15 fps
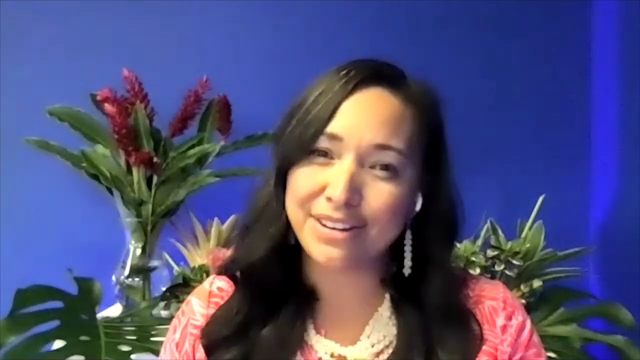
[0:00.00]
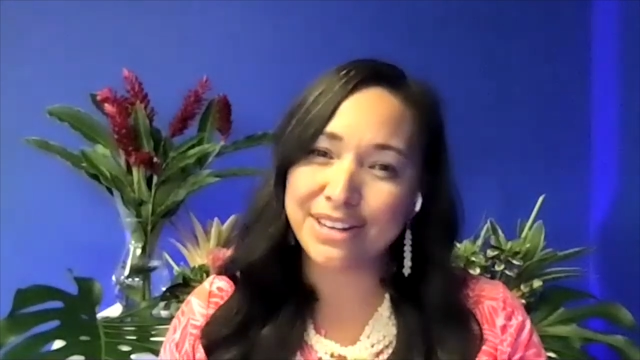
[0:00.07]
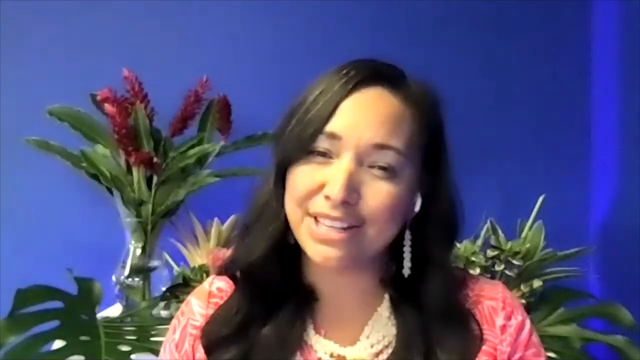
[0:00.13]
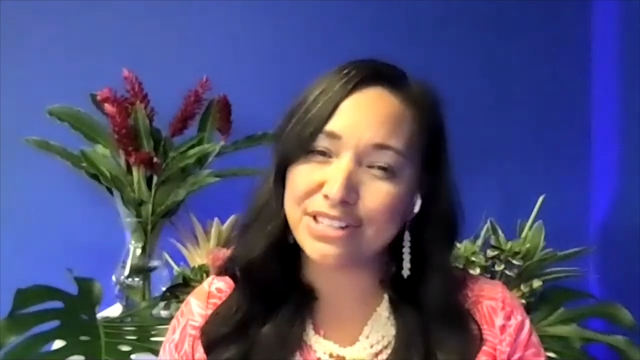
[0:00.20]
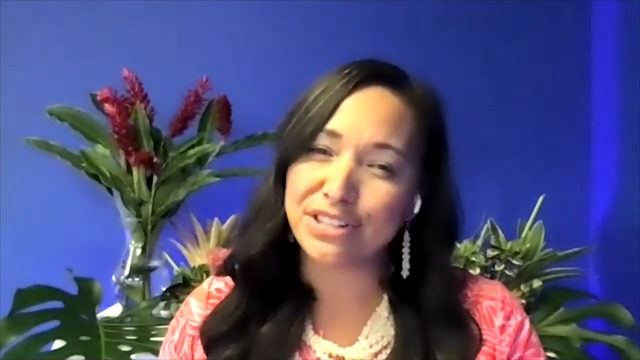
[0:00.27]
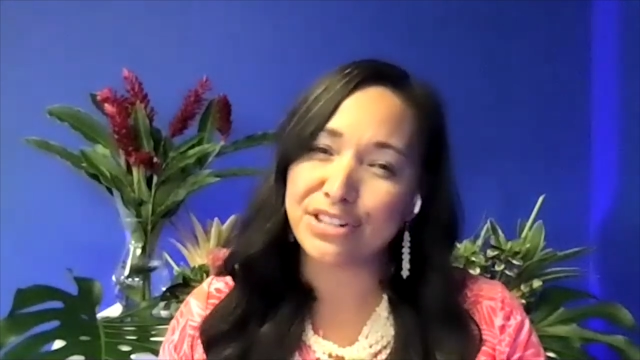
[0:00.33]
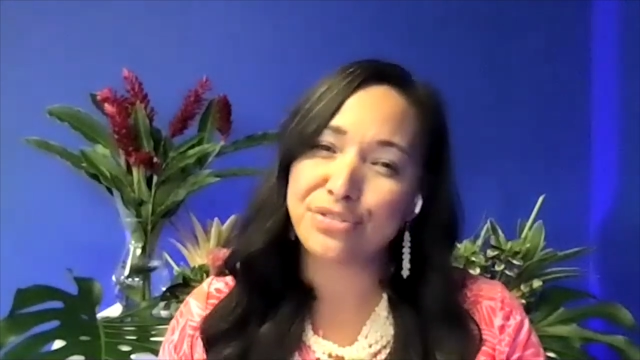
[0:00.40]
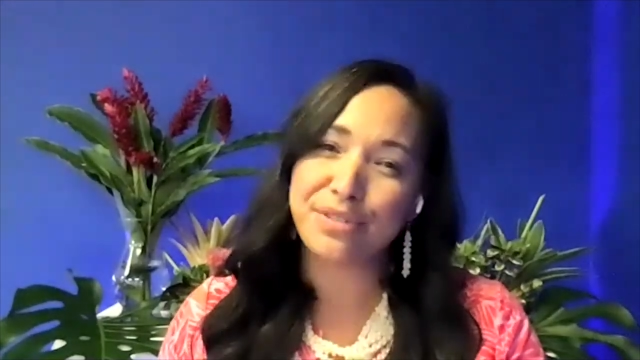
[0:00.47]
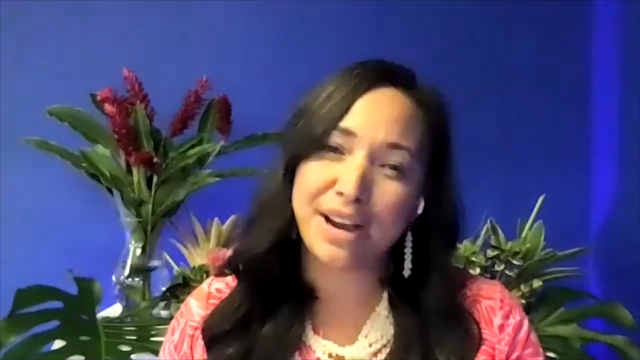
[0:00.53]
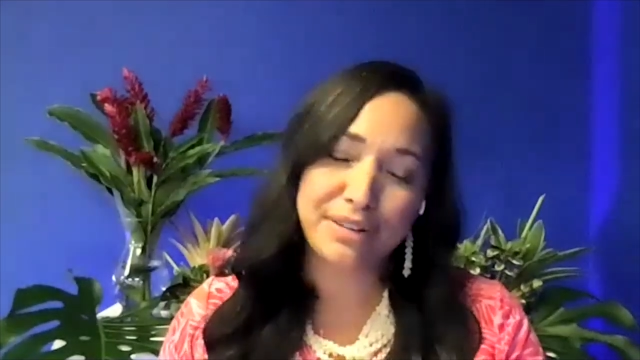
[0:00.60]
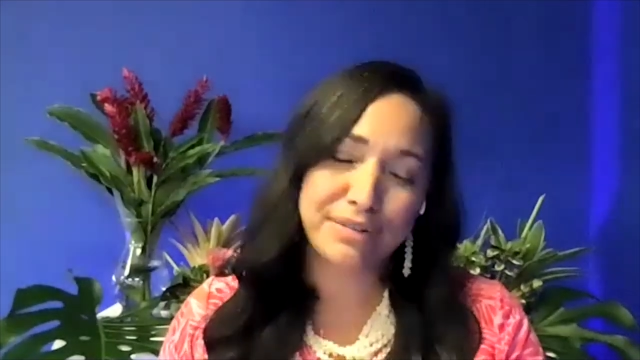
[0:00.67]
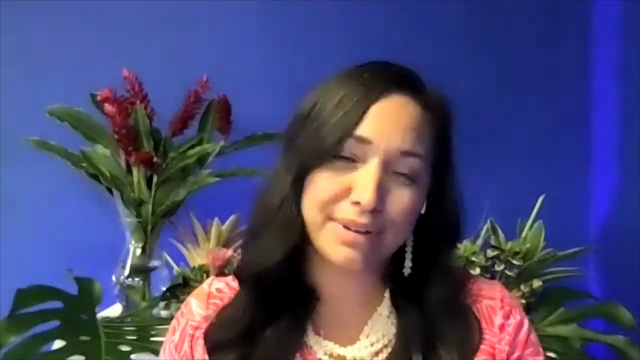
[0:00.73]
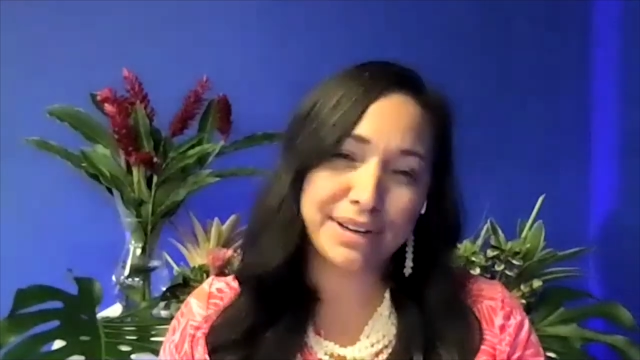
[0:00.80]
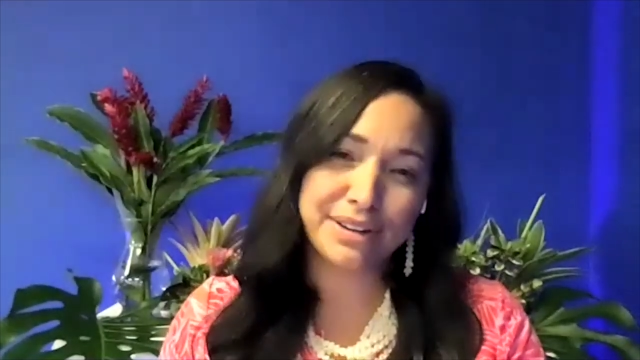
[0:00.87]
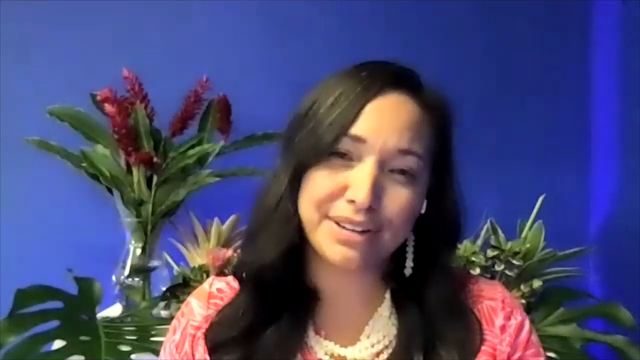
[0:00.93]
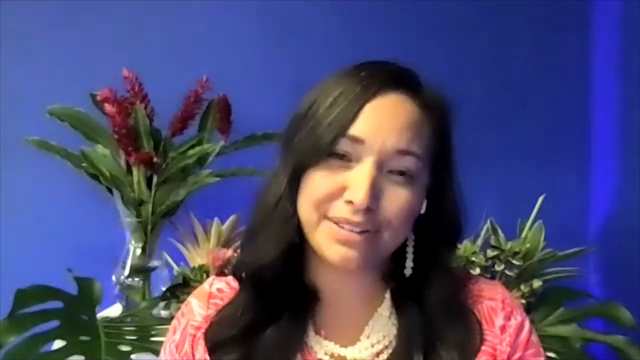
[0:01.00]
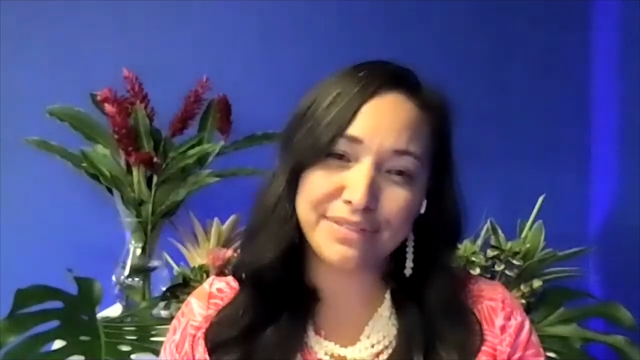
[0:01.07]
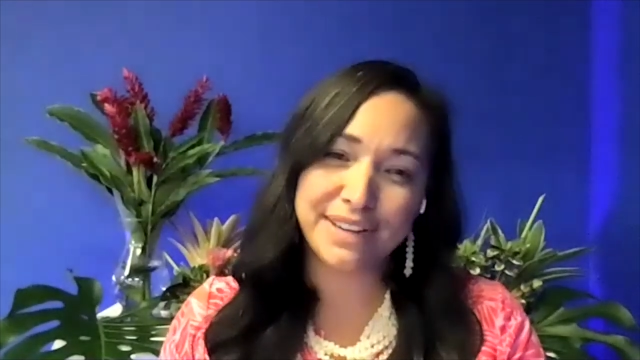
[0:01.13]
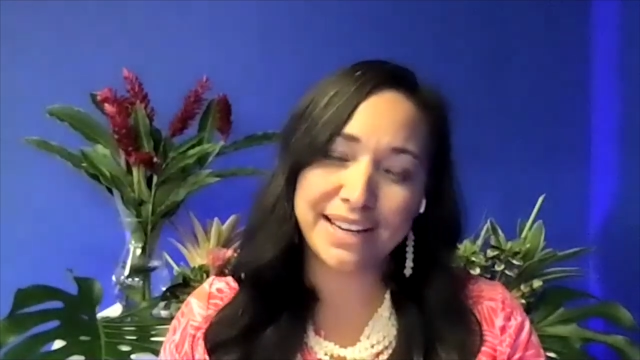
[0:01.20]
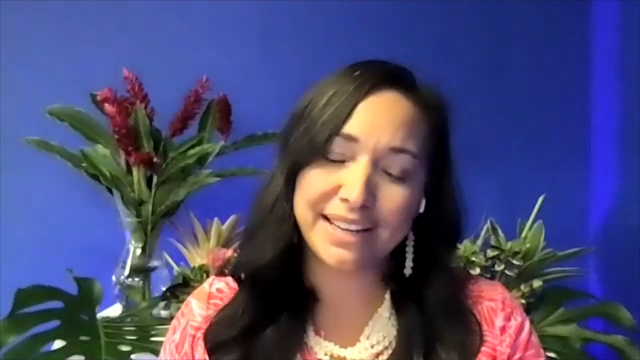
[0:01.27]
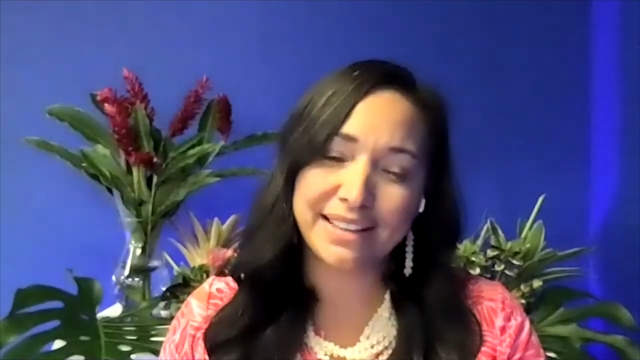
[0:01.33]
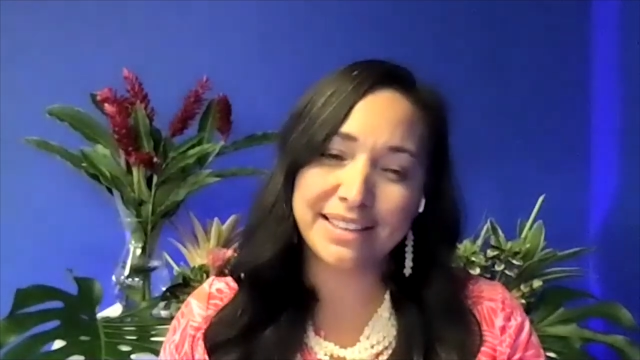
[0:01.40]
He has a track record of
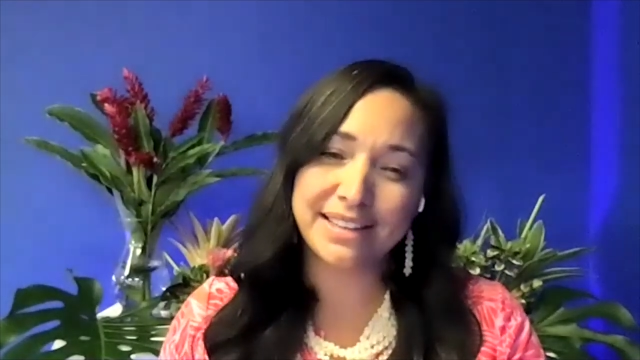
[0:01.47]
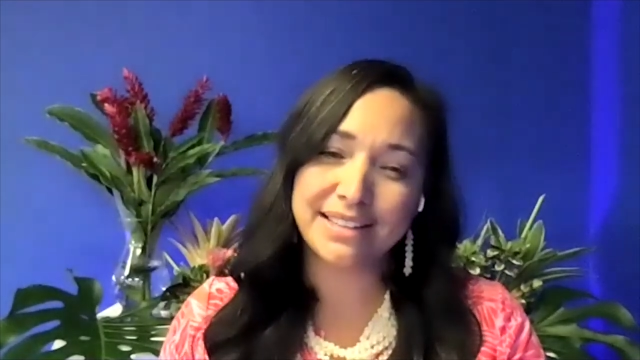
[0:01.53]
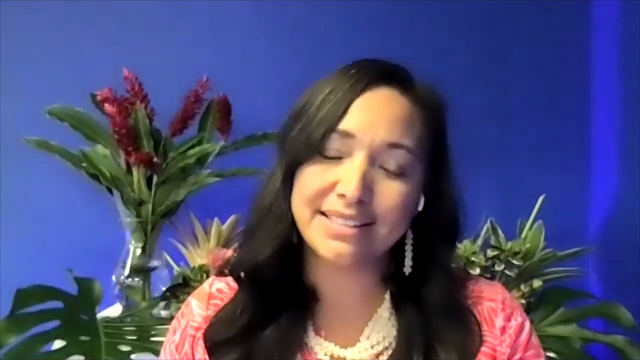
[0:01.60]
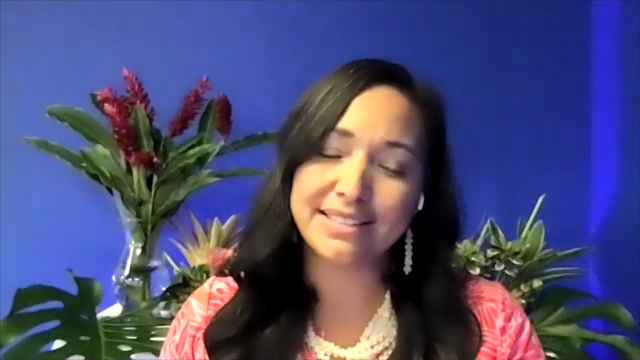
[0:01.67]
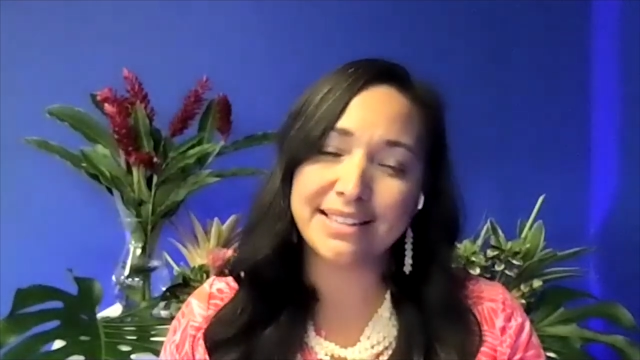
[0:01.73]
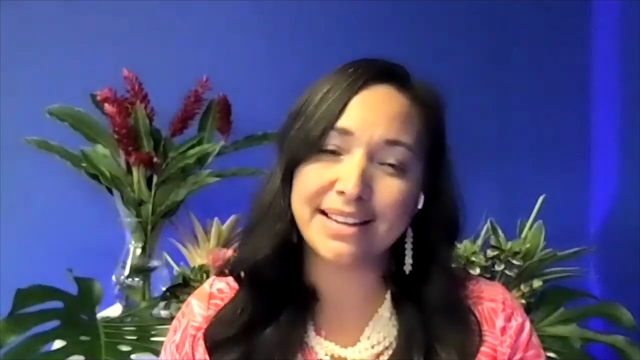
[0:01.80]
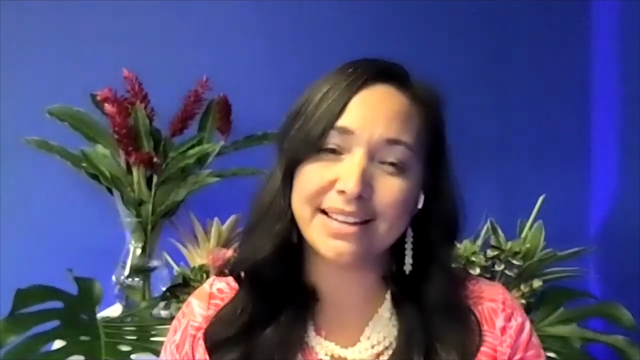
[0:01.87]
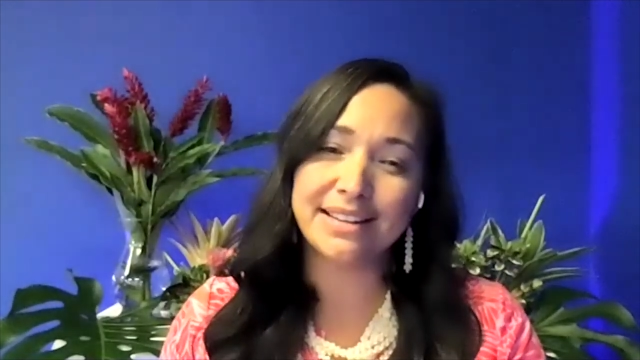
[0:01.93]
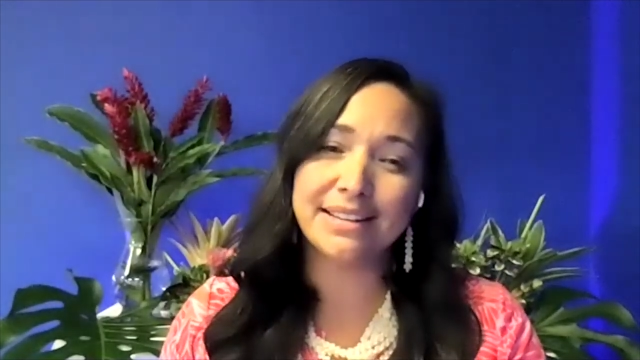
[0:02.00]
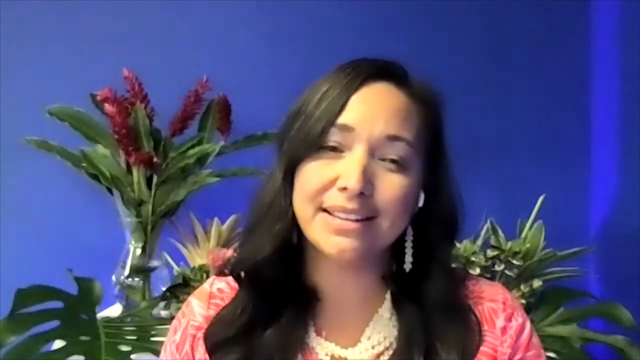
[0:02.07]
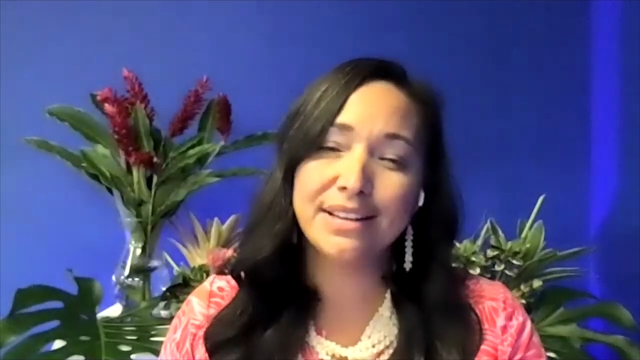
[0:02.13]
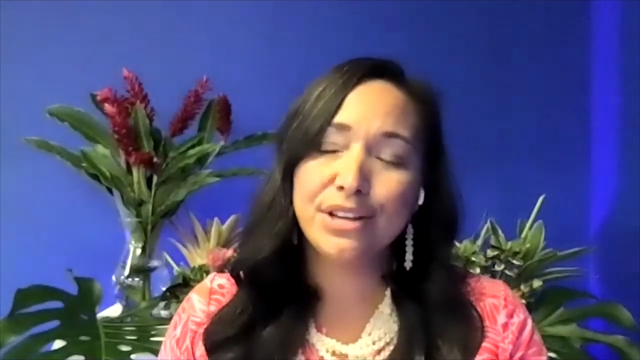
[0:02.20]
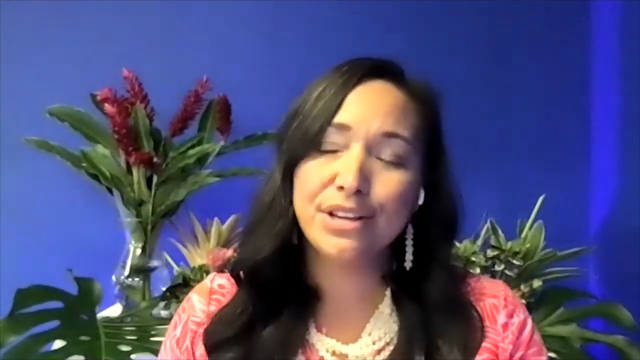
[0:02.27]
getting things done.